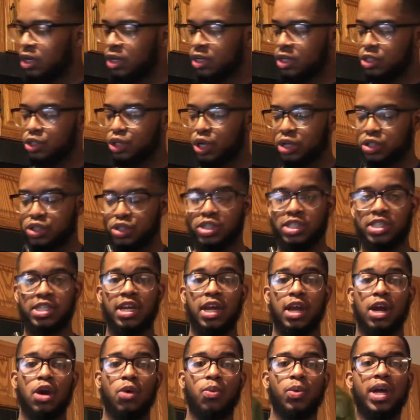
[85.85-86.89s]
So as you see
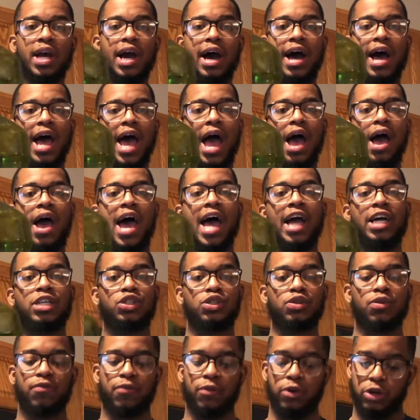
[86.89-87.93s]
here, we got
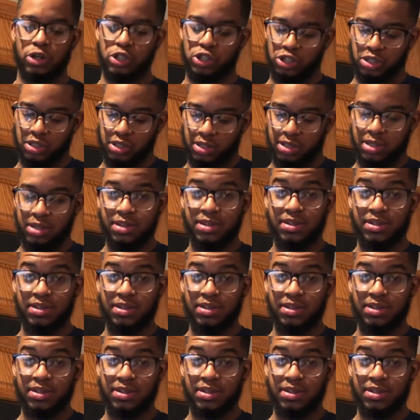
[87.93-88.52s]
extra virgin